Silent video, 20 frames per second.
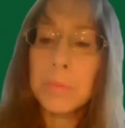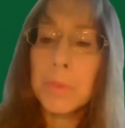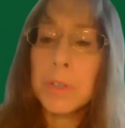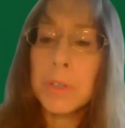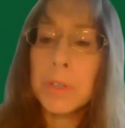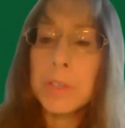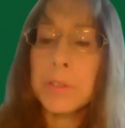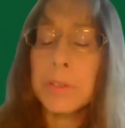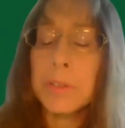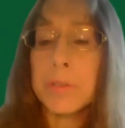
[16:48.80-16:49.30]
all
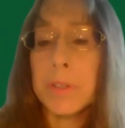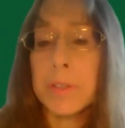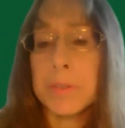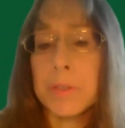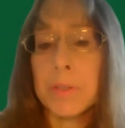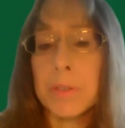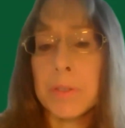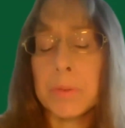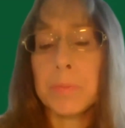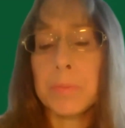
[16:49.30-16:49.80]
right, good. Yeah,
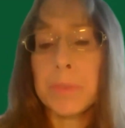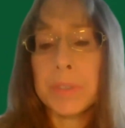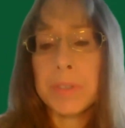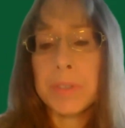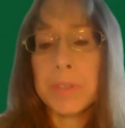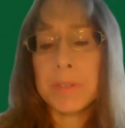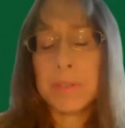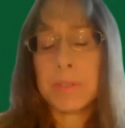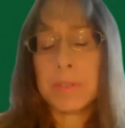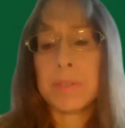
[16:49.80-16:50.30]
so
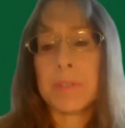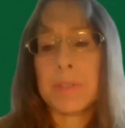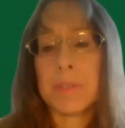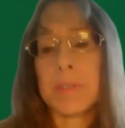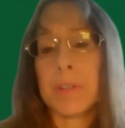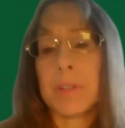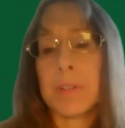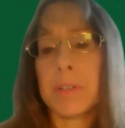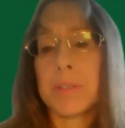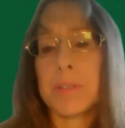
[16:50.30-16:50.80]
as I
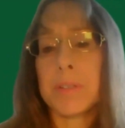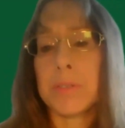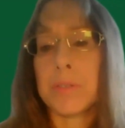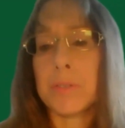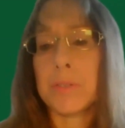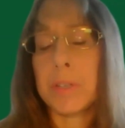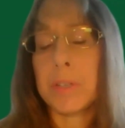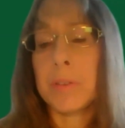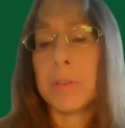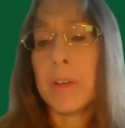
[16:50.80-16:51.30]
said, a
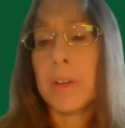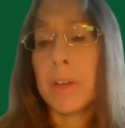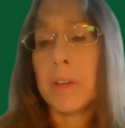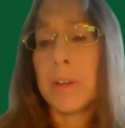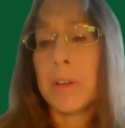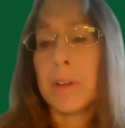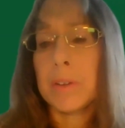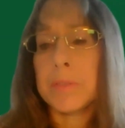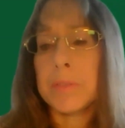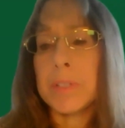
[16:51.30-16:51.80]
history
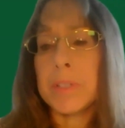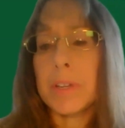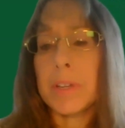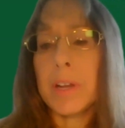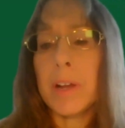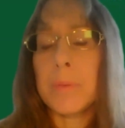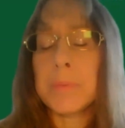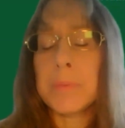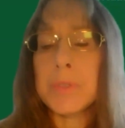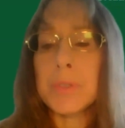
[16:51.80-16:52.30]
slide.
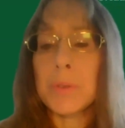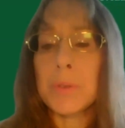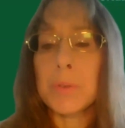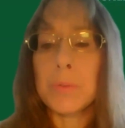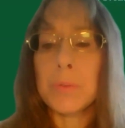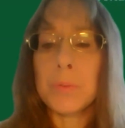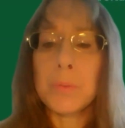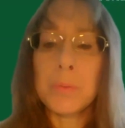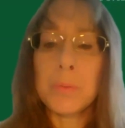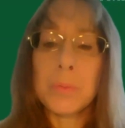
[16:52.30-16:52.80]
Um,
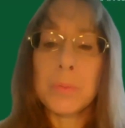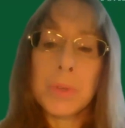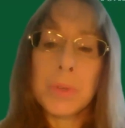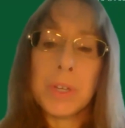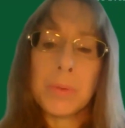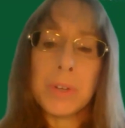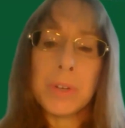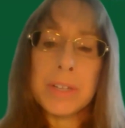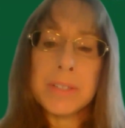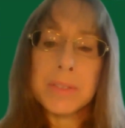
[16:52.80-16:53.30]
so
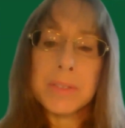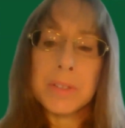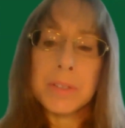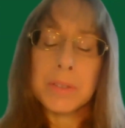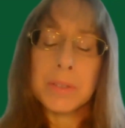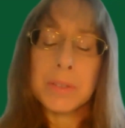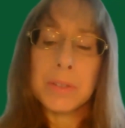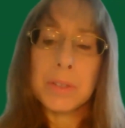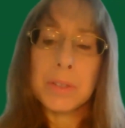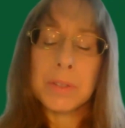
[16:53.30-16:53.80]
here we'll ask a,
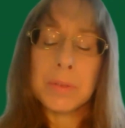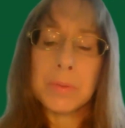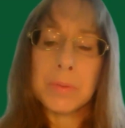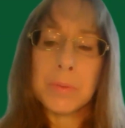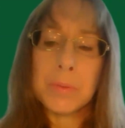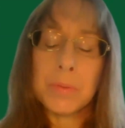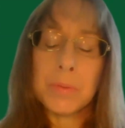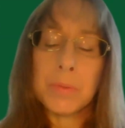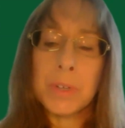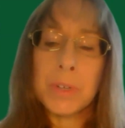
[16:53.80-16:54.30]
a
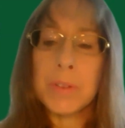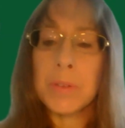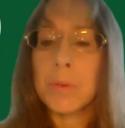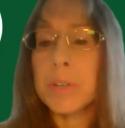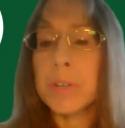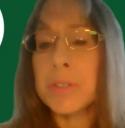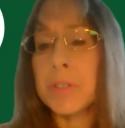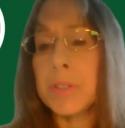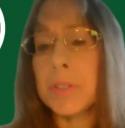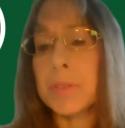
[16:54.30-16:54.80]
one of the
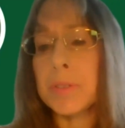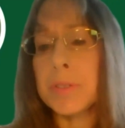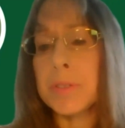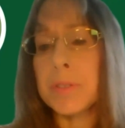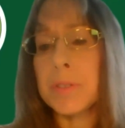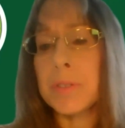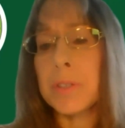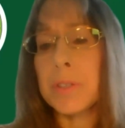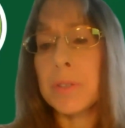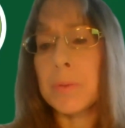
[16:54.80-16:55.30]

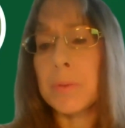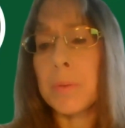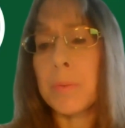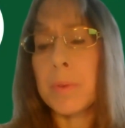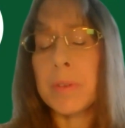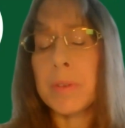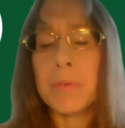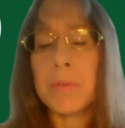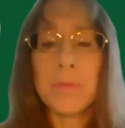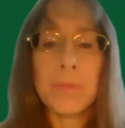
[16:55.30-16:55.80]
questions, Q.
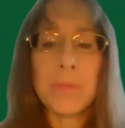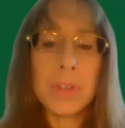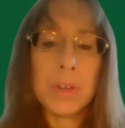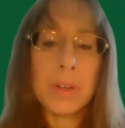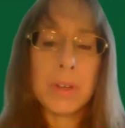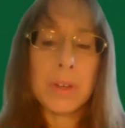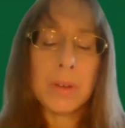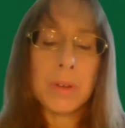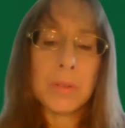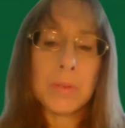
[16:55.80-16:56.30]
If
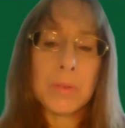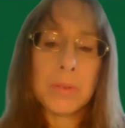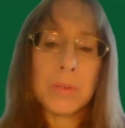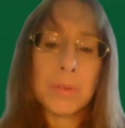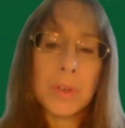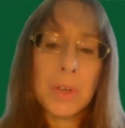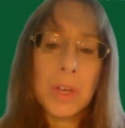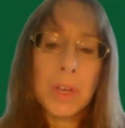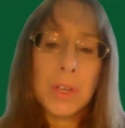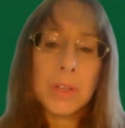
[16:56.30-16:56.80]
uh,
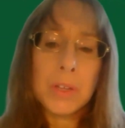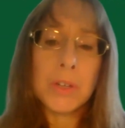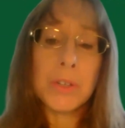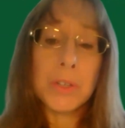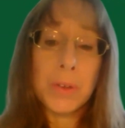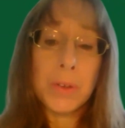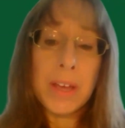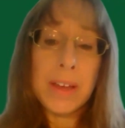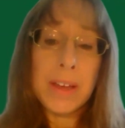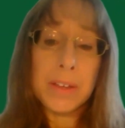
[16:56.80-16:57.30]
you know,
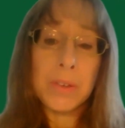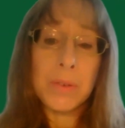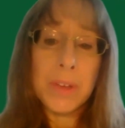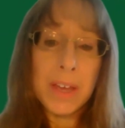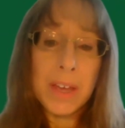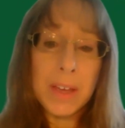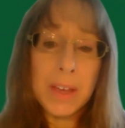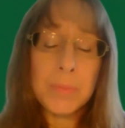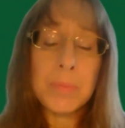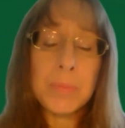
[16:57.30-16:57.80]
you had you
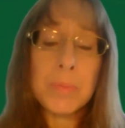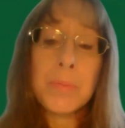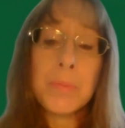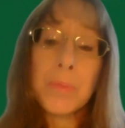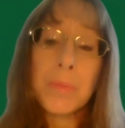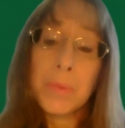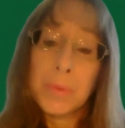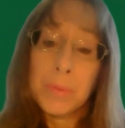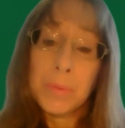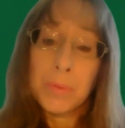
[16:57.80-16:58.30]
came
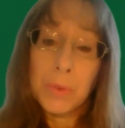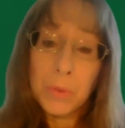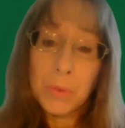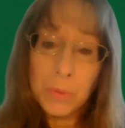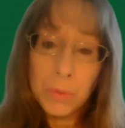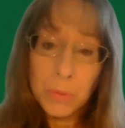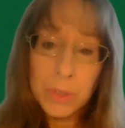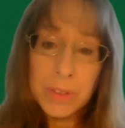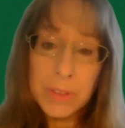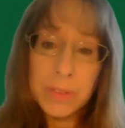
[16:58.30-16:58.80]

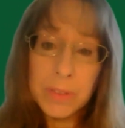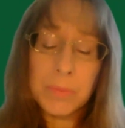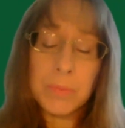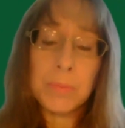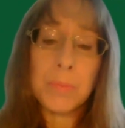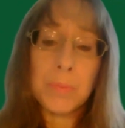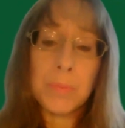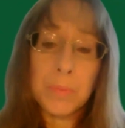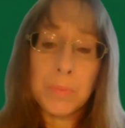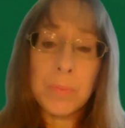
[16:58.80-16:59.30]
with
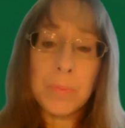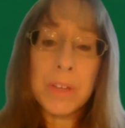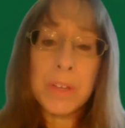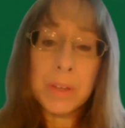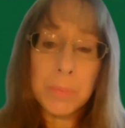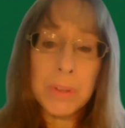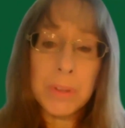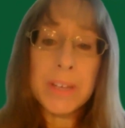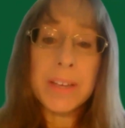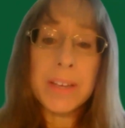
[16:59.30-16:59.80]

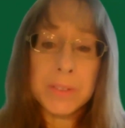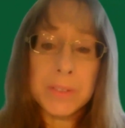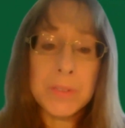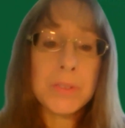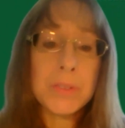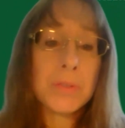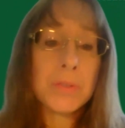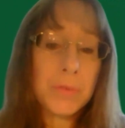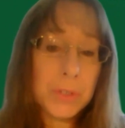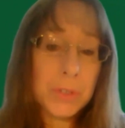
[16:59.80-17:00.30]
big
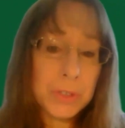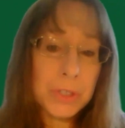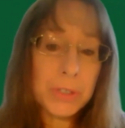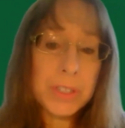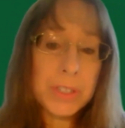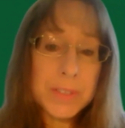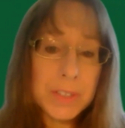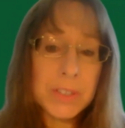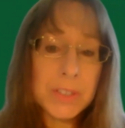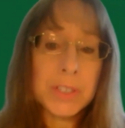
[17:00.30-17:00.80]
plans for
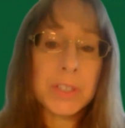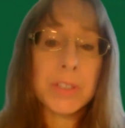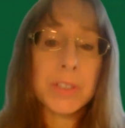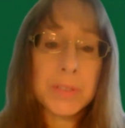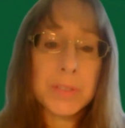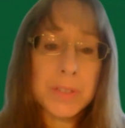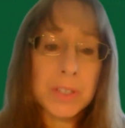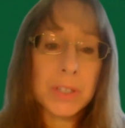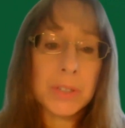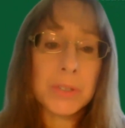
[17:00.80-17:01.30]

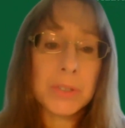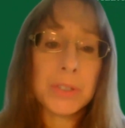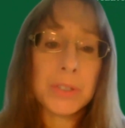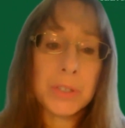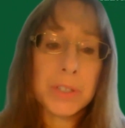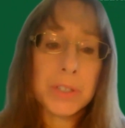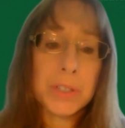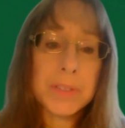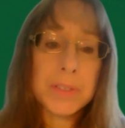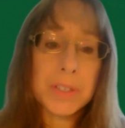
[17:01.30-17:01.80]
transitions, you know, to
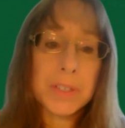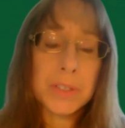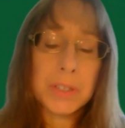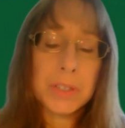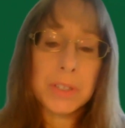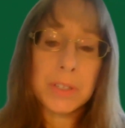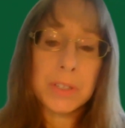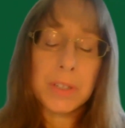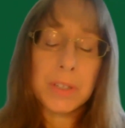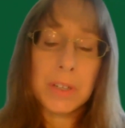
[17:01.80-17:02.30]

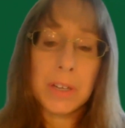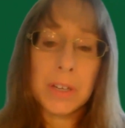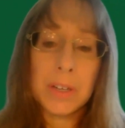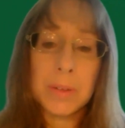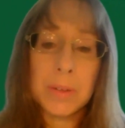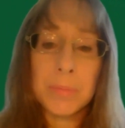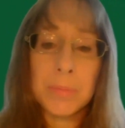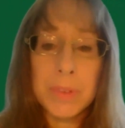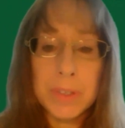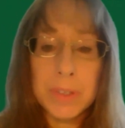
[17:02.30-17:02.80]
transition
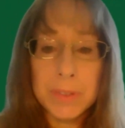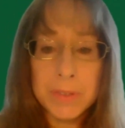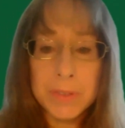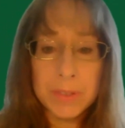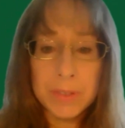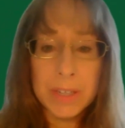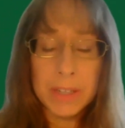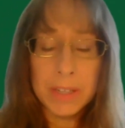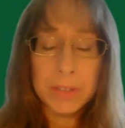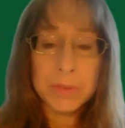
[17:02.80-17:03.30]
um,
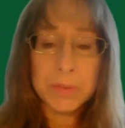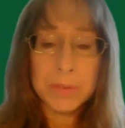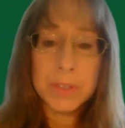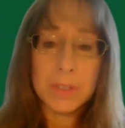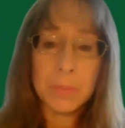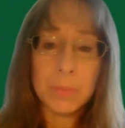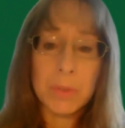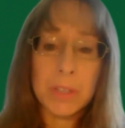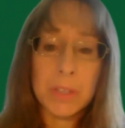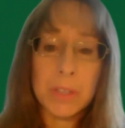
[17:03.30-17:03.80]
this kind of
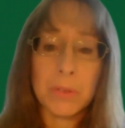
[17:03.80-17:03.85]
sleepy